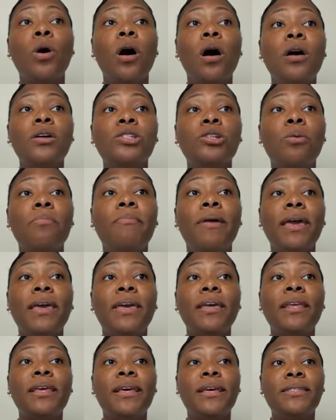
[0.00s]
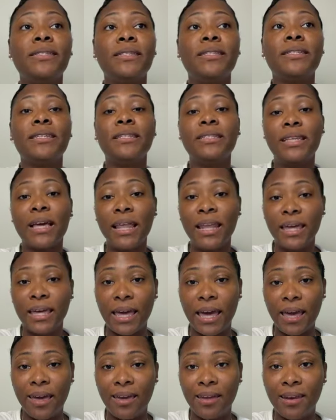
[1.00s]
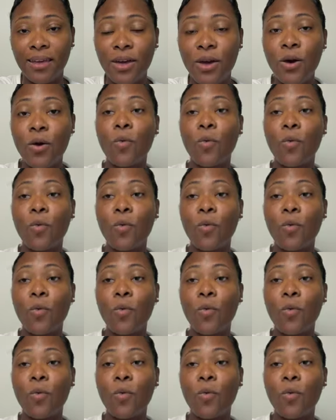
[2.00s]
will also make it easy to delegate.